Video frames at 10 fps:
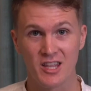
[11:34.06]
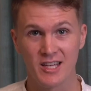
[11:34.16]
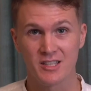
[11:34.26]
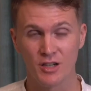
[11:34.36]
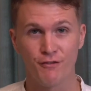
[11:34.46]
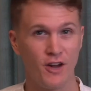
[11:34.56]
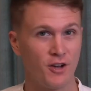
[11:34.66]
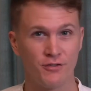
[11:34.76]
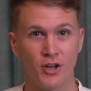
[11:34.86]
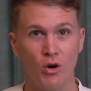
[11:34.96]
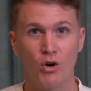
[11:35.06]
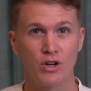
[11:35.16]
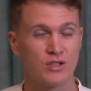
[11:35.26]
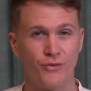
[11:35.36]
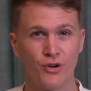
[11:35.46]
this in front of the
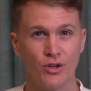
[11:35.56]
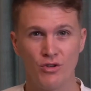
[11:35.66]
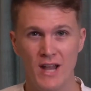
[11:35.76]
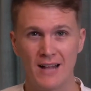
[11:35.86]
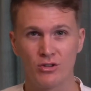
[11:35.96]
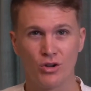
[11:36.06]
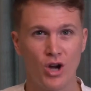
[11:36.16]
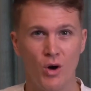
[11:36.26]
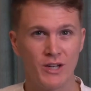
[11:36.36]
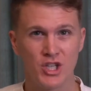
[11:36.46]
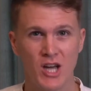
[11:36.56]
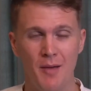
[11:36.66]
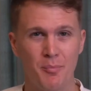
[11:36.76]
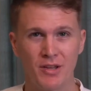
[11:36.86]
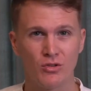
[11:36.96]
horse, for you not to go and
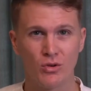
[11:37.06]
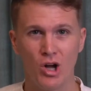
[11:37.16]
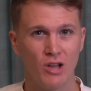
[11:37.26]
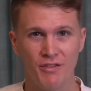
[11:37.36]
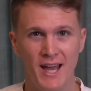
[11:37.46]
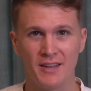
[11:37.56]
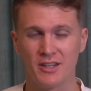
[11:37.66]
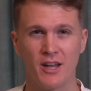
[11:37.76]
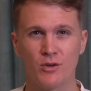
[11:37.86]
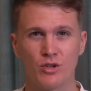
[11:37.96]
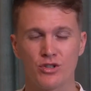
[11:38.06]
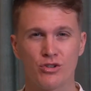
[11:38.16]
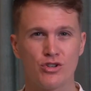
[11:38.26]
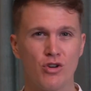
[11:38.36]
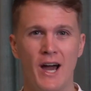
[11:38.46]
jump into all of that. In other words,
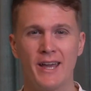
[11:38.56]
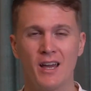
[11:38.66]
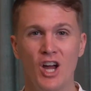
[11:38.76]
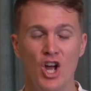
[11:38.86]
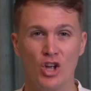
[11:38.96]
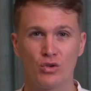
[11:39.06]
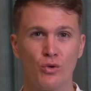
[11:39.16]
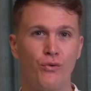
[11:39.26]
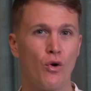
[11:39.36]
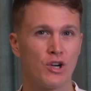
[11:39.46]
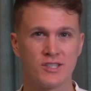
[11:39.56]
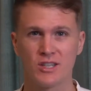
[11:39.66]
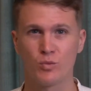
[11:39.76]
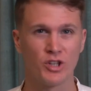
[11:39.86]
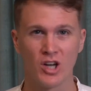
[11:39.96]
you're trying to force
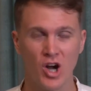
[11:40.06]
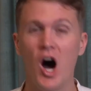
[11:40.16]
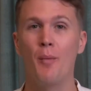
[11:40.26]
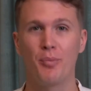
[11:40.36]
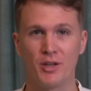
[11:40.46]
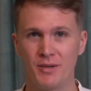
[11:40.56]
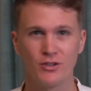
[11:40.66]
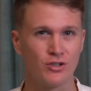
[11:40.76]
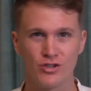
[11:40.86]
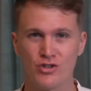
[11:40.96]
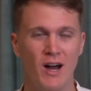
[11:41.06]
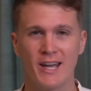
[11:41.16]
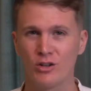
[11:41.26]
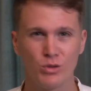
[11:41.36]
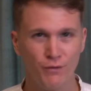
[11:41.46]
it with a compliment. You're
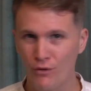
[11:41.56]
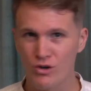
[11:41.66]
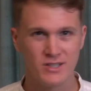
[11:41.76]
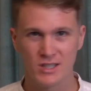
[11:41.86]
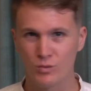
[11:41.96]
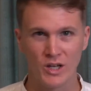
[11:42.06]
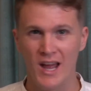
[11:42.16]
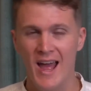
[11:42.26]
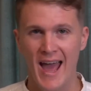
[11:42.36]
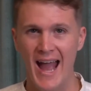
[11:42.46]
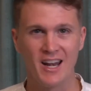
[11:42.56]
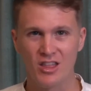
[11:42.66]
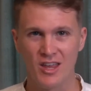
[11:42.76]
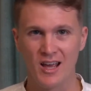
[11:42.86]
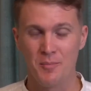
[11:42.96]
trying to force it with
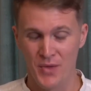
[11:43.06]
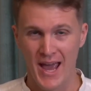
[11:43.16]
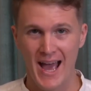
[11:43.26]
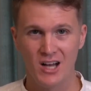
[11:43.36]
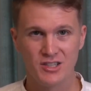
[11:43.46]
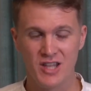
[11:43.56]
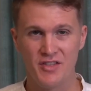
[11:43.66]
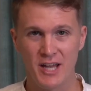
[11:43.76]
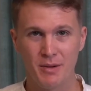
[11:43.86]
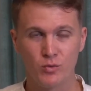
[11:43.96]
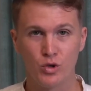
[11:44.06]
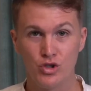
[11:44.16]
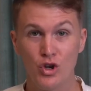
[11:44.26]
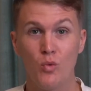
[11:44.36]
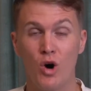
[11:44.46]
anything else than that. But
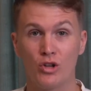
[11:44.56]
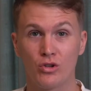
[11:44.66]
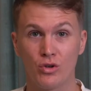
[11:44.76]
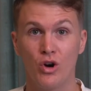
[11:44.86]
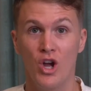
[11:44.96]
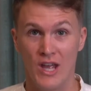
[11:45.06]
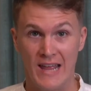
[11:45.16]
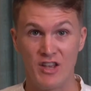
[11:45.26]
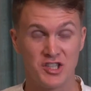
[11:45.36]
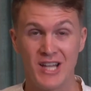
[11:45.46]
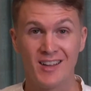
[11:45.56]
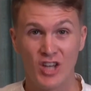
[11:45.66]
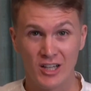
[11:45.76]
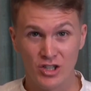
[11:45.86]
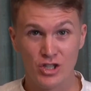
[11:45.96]
what you want to is not
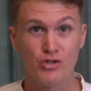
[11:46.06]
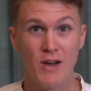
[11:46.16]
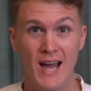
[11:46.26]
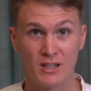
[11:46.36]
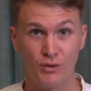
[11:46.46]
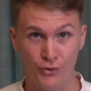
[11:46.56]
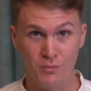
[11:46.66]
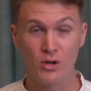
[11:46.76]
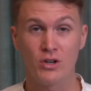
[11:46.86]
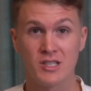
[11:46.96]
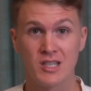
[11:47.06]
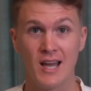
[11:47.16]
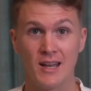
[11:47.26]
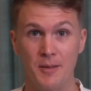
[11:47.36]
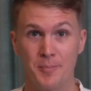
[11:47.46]
get distracted from your
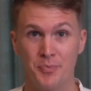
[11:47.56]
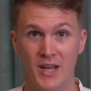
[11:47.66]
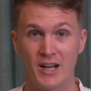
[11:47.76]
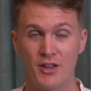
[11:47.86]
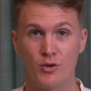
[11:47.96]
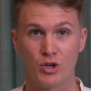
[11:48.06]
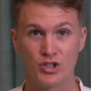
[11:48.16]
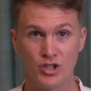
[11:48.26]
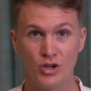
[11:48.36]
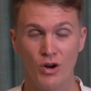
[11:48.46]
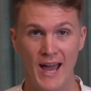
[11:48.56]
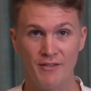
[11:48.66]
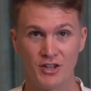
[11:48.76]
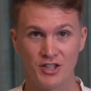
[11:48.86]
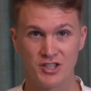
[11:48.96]
study. In other words, you're
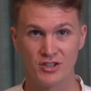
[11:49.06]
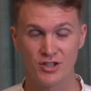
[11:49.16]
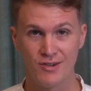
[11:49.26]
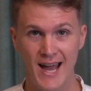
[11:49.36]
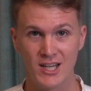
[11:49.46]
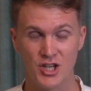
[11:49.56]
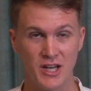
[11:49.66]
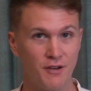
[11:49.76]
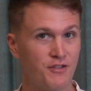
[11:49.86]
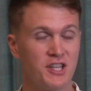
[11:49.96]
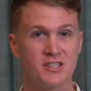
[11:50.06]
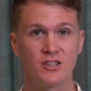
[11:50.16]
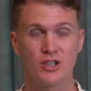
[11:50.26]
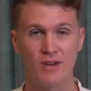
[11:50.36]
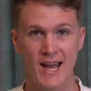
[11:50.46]
having this interaction. And if this
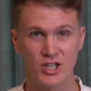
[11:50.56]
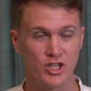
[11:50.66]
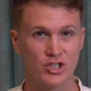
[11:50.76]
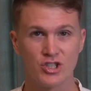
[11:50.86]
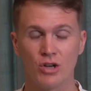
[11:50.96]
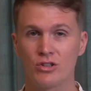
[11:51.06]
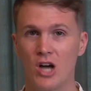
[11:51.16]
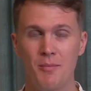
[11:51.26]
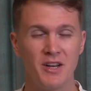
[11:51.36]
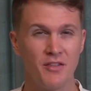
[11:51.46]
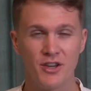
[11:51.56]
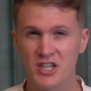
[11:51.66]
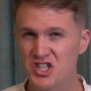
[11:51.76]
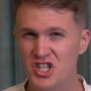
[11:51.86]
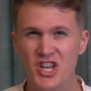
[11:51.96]
interaction is so dominant, there
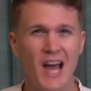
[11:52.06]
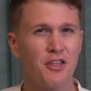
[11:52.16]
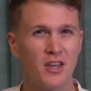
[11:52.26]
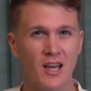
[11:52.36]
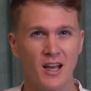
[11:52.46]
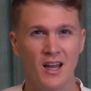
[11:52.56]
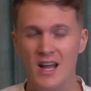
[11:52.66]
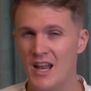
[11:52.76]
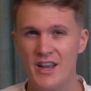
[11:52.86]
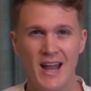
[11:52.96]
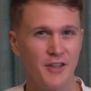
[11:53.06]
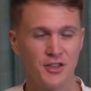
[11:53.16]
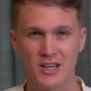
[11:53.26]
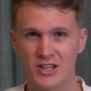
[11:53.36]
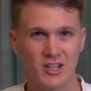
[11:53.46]
is nothing,
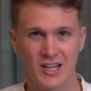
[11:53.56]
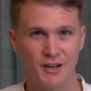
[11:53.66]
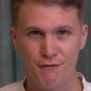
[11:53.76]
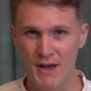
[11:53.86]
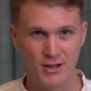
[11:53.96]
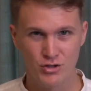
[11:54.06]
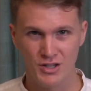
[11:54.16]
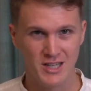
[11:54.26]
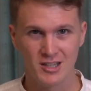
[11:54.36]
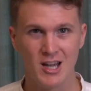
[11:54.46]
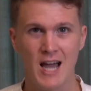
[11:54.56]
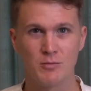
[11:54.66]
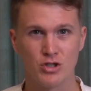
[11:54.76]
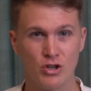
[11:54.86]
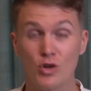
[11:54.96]
nothing that can affect you at that time.
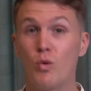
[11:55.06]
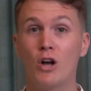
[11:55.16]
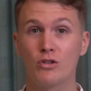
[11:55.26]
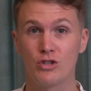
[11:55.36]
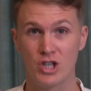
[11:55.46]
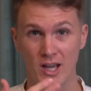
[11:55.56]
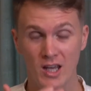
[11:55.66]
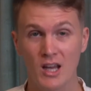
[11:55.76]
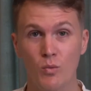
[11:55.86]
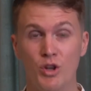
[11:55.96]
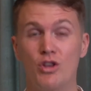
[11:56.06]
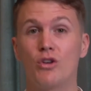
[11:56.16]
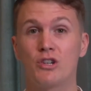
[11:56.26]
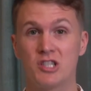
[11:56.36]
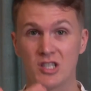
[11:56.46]
So you want to check in with
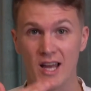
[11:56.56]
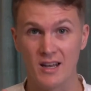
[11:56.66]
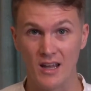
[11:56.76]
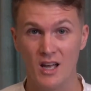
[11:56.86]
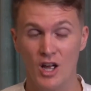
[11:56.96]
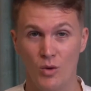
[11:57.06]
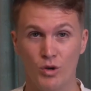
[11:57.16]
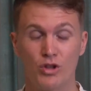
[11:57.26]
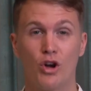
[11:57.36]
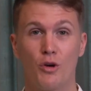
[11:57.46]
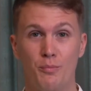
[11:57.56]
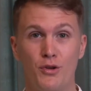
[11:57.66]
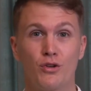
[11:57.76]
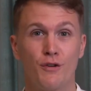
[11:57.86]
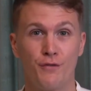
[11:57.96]
your study, with your
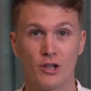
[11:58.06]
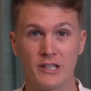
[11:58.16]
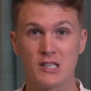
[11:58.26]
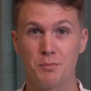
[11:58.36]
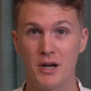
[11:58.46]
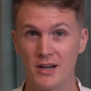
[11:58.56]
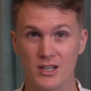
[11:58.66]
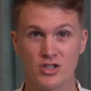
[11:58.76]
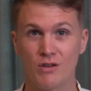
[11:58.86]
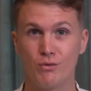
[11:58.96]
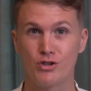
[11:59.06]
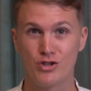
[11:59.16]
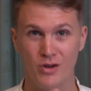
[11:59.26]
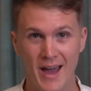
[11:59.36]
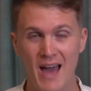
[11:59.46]
beautiful experience of what
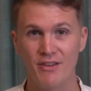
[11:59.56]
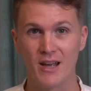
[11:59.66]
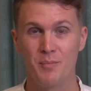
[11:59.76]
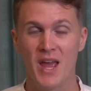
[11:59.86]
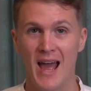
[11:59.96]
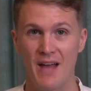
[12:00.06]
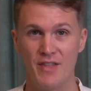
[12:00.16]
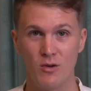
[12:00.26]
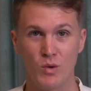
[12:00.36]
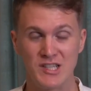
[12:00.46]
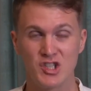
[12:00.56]
you're having. And then when